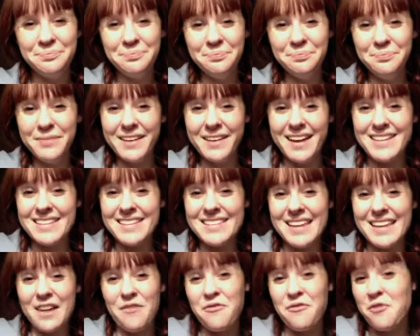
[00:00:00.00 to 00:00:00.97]
because it's
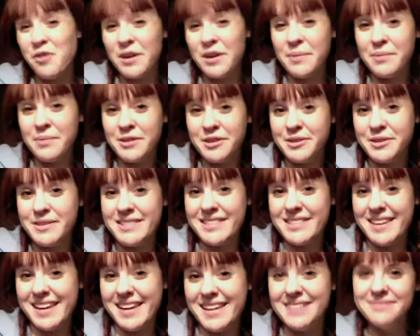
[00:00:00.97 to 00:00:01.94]
like a fully produced
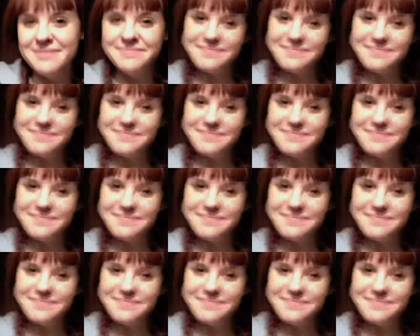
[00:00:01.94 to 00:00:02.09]
scene,